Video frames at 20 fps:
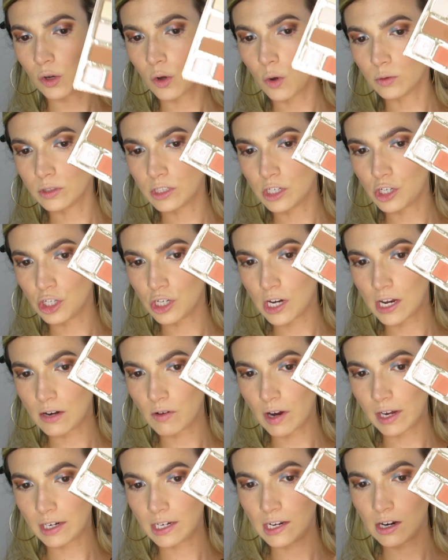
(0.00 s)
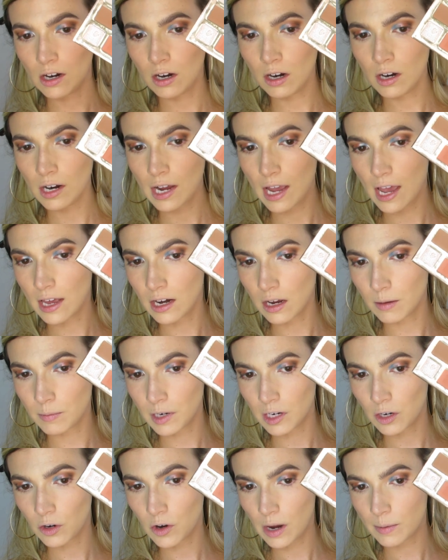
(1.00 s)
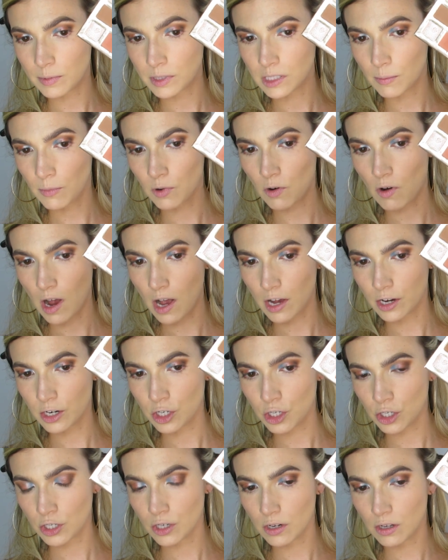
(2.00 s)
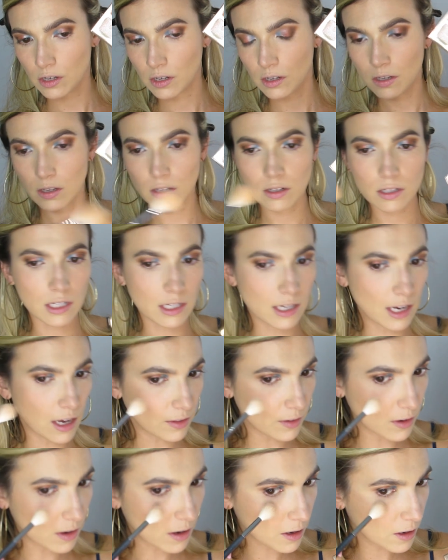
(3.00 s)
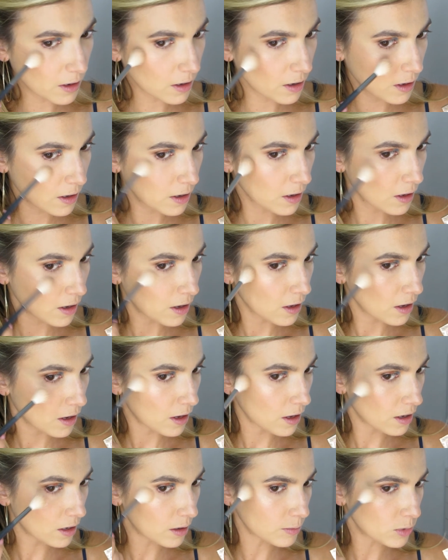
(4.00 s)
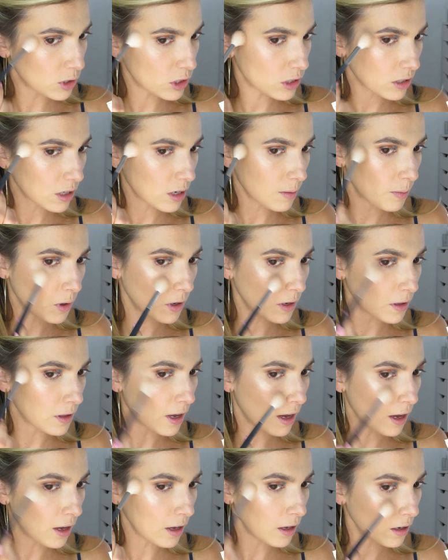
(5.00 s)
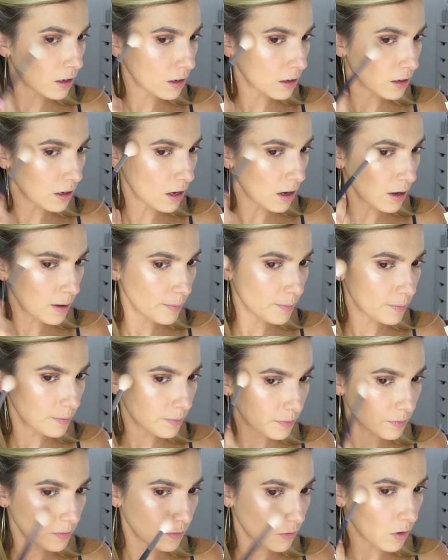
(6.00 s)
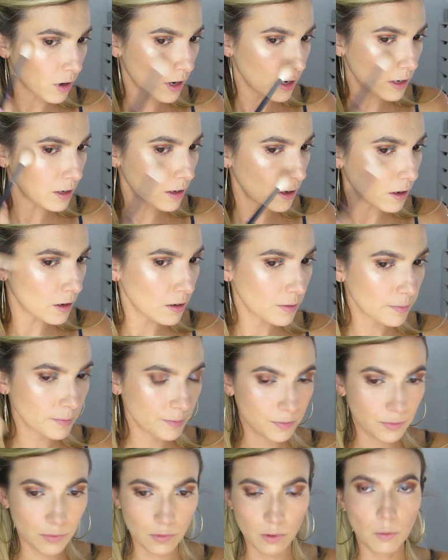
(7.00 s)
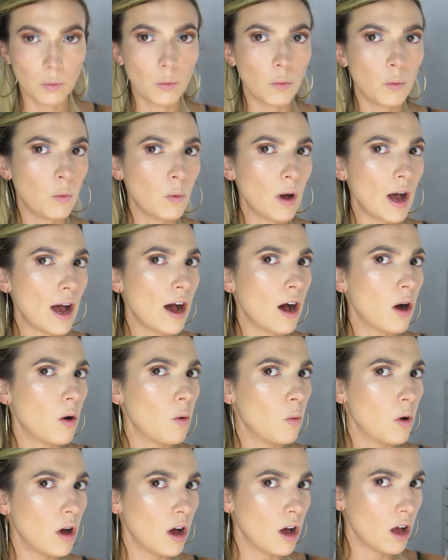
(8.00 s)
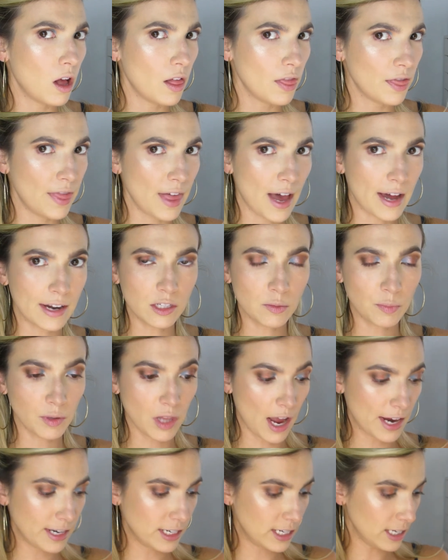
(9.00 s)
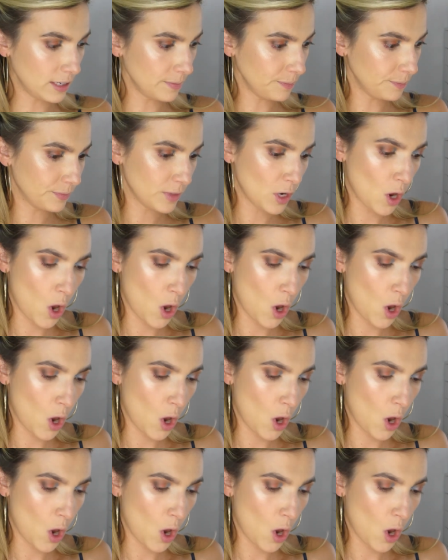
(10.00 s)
Golden shade right here. And I'm gonna grab some Mirage together. And I'm just gonna put that, yep, right here. Wow, that is blinding.